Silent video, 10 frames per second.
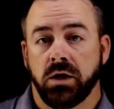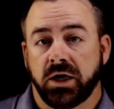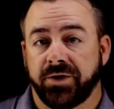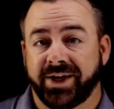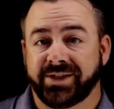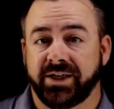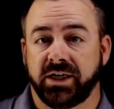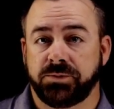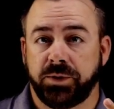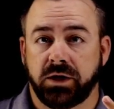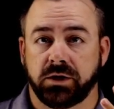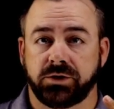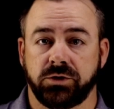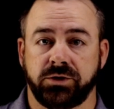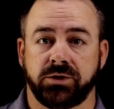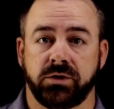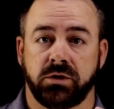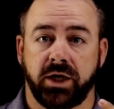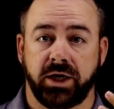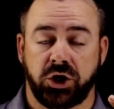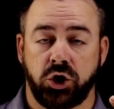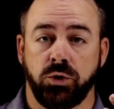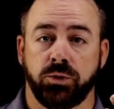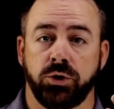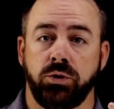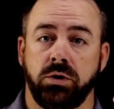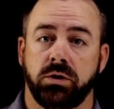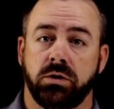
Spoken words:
Now that's nice because there's a cube root